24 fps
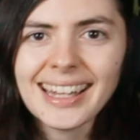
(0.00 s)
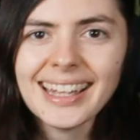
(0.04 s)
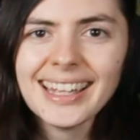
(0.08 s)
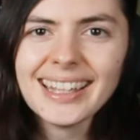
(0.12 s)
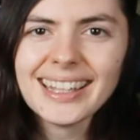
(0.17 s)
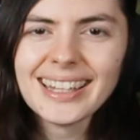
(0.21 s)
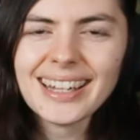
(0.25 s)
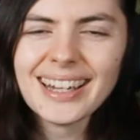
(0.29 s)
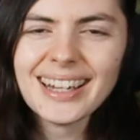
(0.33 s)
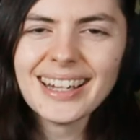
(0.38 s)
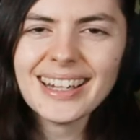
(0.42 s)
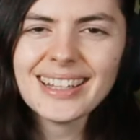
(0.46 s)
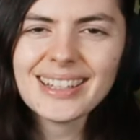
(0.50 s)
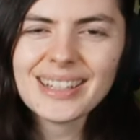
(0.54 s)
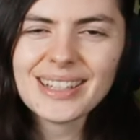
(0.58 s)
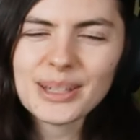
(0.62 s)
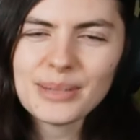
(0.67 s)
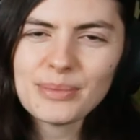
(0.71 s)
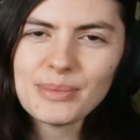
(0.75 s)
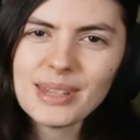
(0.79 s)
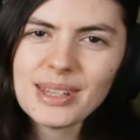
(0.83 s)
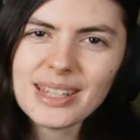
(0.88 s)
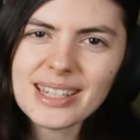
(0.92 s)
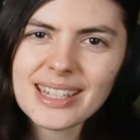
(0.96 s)
Hey guys,
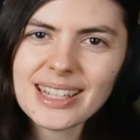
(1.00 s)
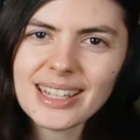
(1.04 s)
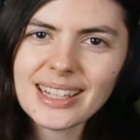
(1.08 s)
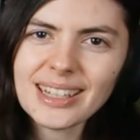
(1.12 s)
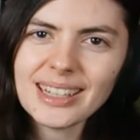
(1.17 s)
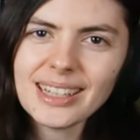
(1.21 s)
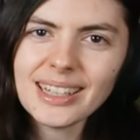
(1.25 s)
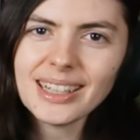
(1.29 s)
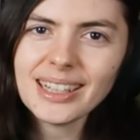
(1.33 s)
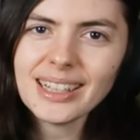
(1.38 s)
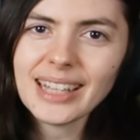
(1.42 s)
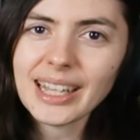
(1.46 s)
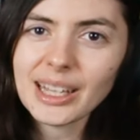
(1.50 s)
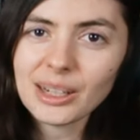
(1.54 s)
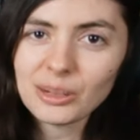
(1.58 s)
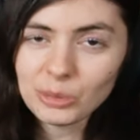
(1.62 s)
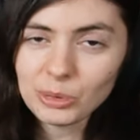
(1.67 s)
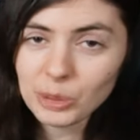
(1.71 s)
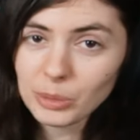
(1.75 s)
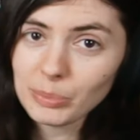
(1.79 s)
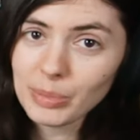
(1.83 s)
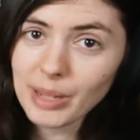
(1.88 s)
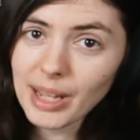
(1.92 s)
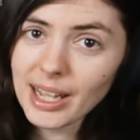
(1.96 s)
it's me, Zell, and
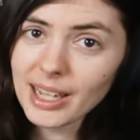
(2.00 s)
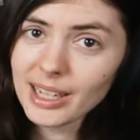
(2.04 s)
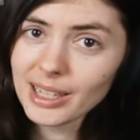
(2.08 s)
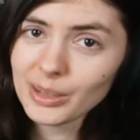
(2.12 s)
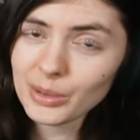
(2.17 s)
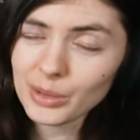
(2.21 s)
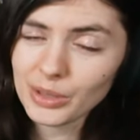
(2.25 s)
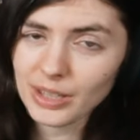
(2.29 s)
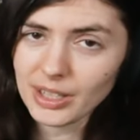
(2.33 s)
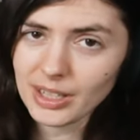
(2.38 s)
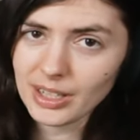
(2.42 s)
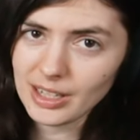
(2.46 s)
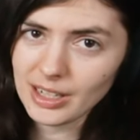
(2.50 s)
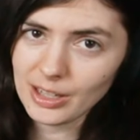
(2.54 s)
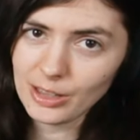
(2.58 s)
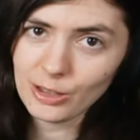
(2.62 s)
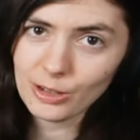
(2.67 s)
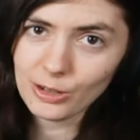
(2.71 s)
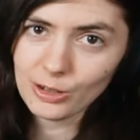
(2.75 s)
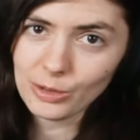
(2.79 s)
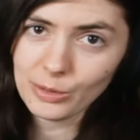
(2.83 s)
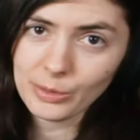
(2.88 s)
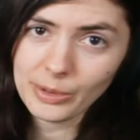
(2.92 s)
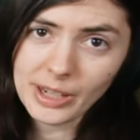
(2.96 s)
we're back with
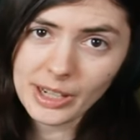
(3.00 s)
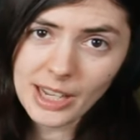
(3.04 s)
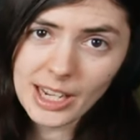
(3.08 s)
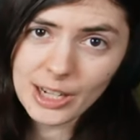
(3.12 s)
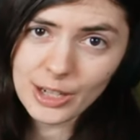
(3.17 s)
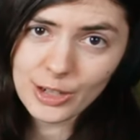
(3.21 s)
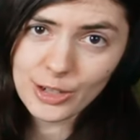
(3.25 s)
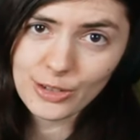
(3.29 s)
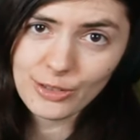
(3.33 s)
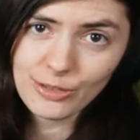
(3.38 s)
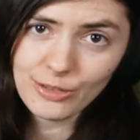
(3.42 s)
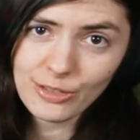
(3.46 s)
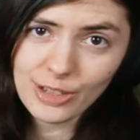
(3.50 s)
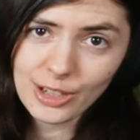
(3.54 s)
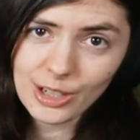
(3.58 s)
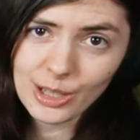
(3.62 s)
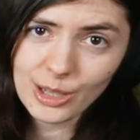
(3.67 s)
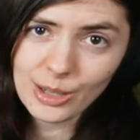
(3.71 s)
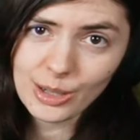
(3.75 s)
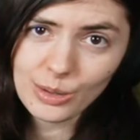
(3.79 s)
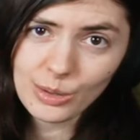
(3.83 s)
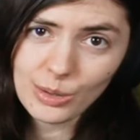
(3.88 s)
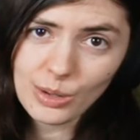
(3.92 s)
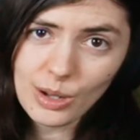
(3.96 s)
another reaction
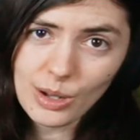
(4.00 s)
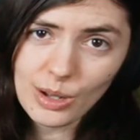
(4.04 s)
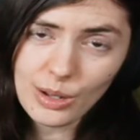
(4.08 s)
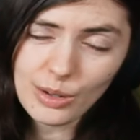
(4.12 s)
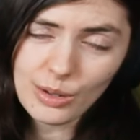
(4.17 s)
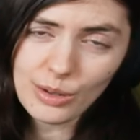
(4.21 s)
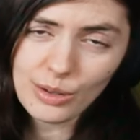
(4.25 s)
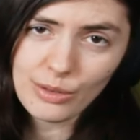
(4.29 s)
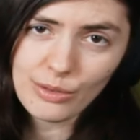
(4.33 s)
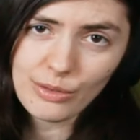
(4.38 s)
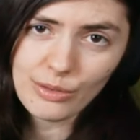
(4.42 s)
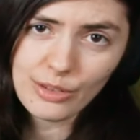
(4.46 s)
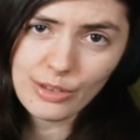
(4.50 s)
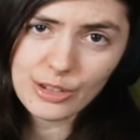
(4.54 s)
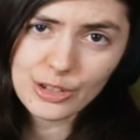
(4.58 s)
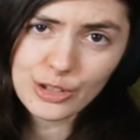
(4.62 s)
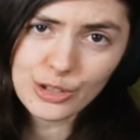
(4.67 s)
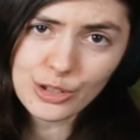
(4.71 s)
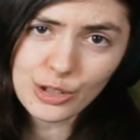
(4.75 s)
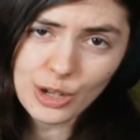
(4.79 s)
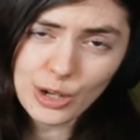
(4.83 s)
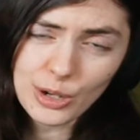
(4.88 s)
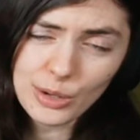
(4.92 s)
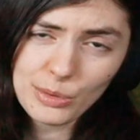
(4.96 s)
video of
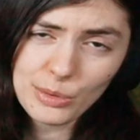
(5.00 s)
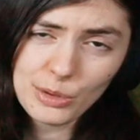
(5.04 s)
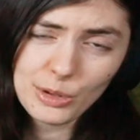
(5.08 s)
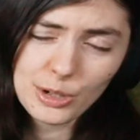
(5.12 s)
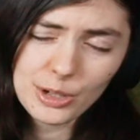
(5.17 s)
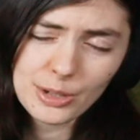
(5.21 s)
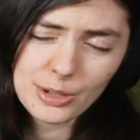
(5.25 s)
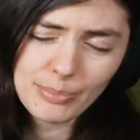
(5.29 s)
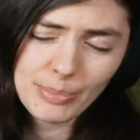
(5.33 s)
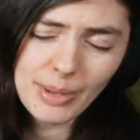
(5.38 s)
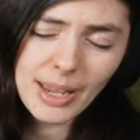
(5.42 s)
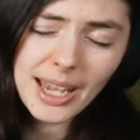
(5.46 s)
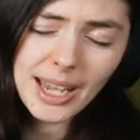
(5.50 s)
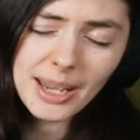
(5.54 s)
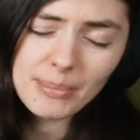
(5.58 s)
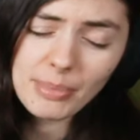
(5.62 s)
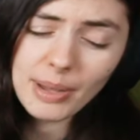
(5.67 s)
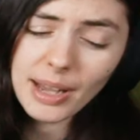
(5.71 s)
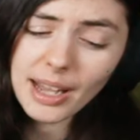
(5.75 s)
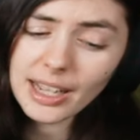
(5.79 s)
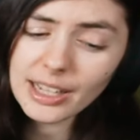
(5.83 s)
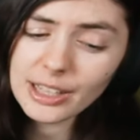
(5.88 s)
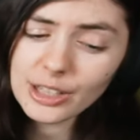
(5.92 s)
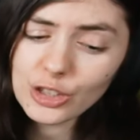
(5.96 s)
Star Wars Bad
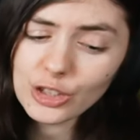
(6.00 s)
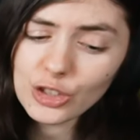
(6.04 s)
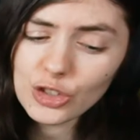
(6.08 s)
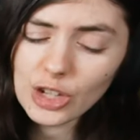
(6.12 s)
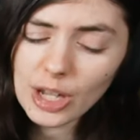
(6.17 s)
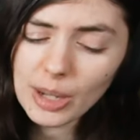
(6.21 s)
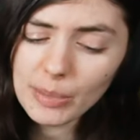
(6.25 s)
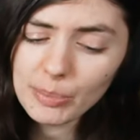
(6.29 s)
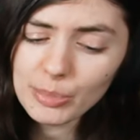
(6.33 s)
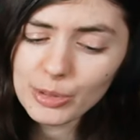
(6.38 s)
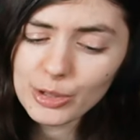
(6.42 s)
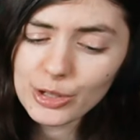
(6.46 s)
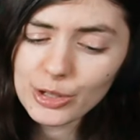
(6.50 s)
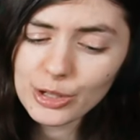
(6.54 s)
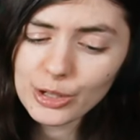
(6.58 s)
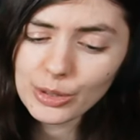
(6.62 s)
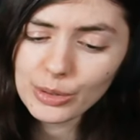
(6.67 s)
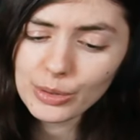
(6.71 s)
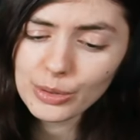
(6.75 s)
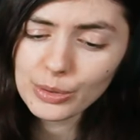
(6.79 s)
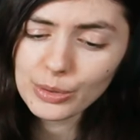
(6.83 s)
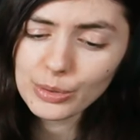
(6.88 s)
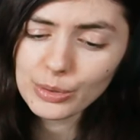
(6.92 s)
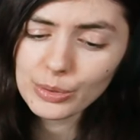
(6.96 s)
Batch
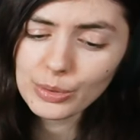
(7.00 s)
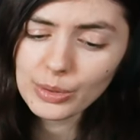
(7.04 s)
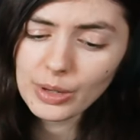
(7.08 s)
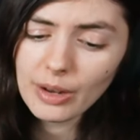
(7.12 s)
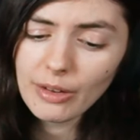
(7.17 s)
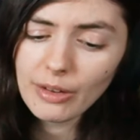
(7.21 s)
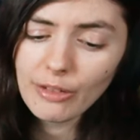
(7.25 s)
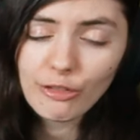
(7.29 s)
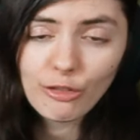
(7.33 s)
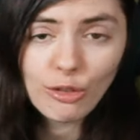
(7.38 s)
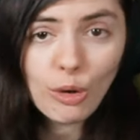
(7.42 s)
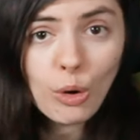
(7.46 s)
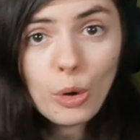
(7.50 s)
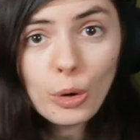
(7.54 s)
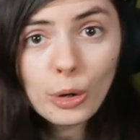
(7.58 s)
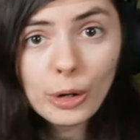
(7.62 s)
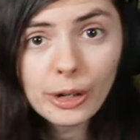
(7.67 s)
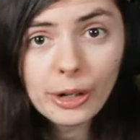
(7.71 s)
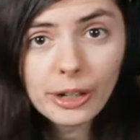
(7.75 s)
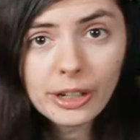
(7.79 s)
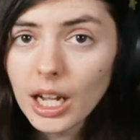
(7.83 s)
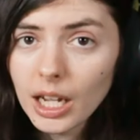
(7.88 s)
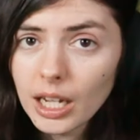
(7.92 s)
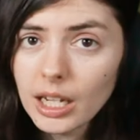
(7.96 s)
episode
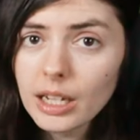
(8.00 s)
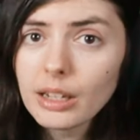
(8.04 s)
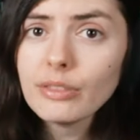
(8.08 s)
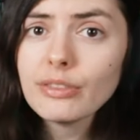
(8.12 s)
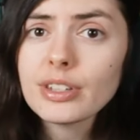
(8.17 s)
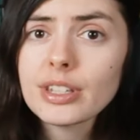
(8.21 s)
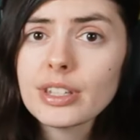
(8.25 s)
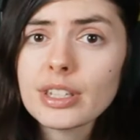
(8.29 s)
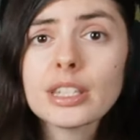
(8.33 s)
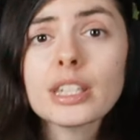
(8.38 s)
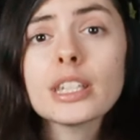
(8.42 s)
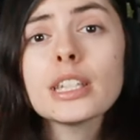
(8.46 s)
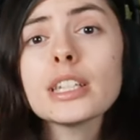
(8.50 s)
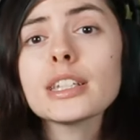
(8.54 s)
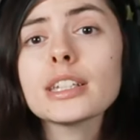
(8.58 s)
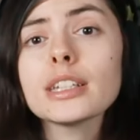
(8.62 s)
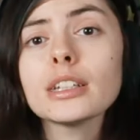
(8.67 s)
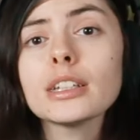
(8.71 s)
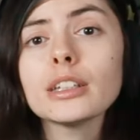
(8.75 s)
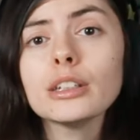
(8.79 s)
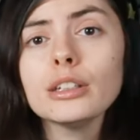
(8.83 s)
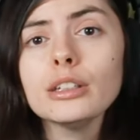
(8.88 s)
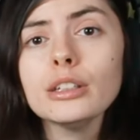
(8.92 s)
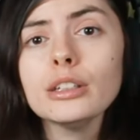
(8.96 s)
4 of
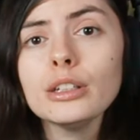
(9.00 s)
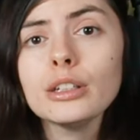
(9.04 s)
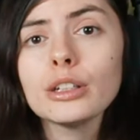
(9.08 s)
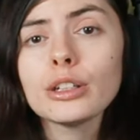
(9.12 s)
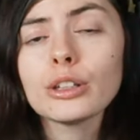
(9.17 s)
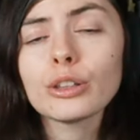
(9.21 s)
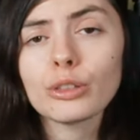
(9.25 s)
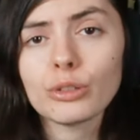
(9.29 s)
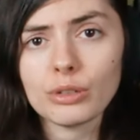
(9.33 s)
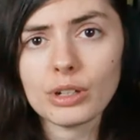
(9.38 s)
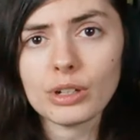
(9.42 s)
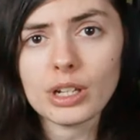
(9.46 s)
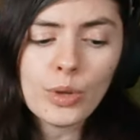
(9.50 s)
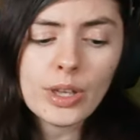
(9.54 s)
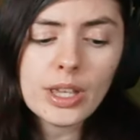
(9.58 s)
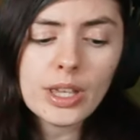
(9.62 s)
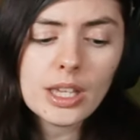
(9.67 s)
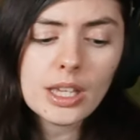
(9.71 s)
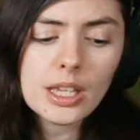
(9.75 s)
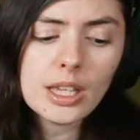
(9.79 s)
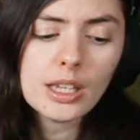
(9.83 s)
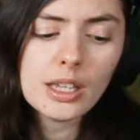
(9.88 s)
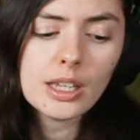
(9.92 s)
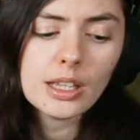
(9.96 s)
season 3.
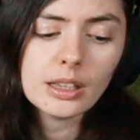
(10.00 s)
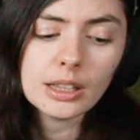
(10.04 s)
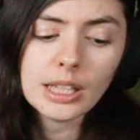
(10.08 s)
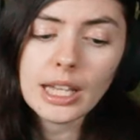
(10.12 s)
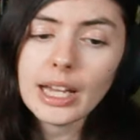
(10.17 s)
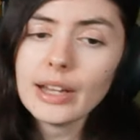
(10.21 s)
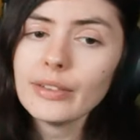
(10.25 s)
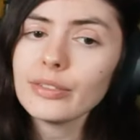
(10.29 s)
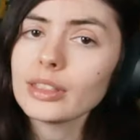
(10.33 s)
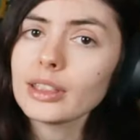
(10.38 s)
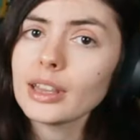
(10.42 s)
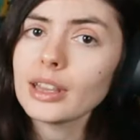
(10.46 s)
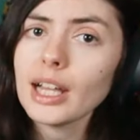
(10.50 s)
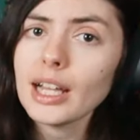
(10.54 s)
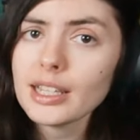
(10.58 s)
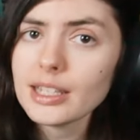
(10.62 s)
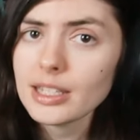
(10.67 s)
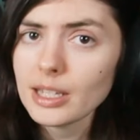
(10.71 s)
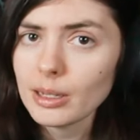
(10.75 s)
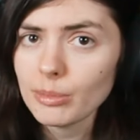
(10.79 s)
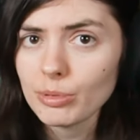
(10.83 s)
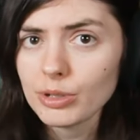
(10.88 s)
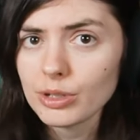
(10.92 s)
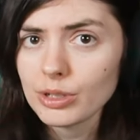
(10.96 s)
We left last
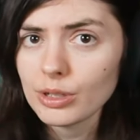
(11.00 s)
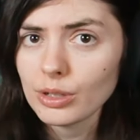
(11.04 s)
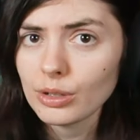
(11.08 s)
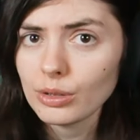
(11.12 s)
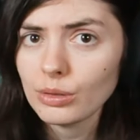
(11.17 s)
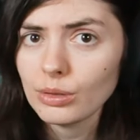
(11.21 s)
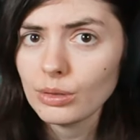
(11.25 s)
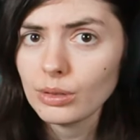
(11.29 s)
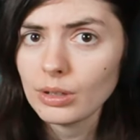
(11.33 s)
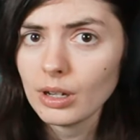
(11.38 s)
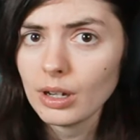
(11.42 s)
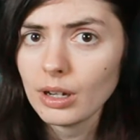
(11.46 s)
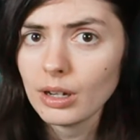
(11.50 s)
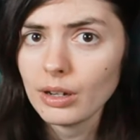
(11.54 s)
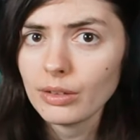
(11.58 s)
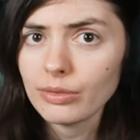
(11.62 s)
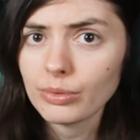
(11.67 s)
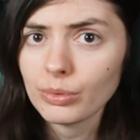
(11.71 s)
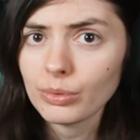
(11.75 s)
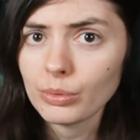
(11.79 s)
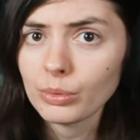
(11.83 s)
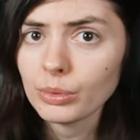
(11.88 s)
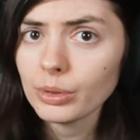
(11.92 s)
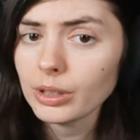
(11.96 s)
episode off
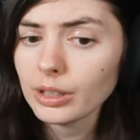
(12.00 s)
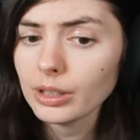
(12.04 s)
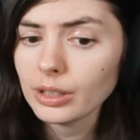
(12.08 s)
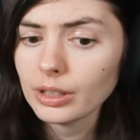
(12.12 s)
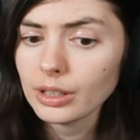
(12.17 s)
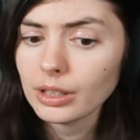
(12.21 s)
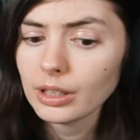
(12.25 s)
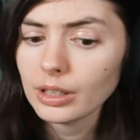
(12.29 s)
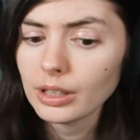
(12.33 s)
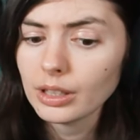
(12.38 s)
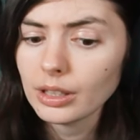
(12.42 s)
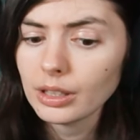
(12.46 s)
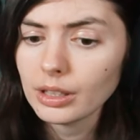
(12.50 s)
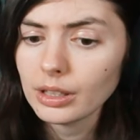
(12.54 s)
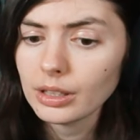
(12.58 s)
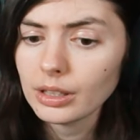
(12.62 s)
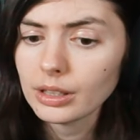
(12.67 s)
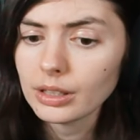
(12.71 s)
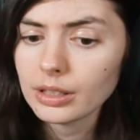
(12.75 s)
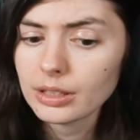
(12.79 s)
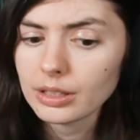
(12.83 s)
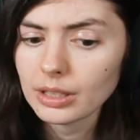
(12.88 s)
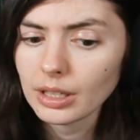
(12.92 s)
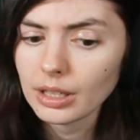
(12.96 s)
really
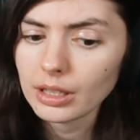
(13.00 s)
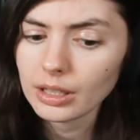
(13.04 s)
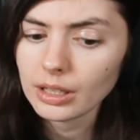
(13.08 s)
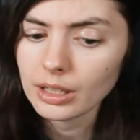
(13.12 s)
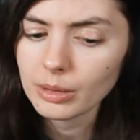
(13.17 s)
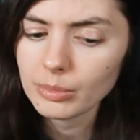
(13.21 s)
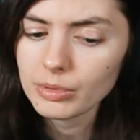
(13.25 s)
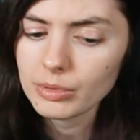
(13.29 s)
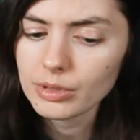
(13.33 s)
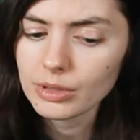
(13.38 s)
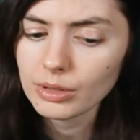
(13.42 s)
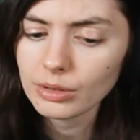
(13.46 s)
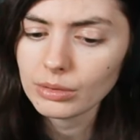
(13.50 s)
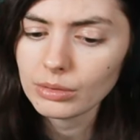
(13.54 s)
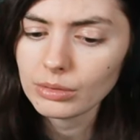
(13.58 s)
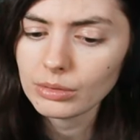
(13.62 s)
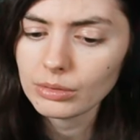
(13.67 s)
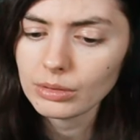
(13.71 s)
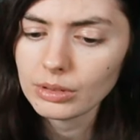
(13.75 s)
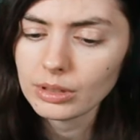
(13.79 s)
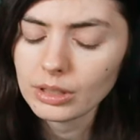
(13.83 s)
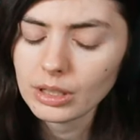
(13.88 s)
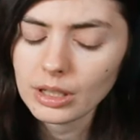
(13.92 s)
exciting episode.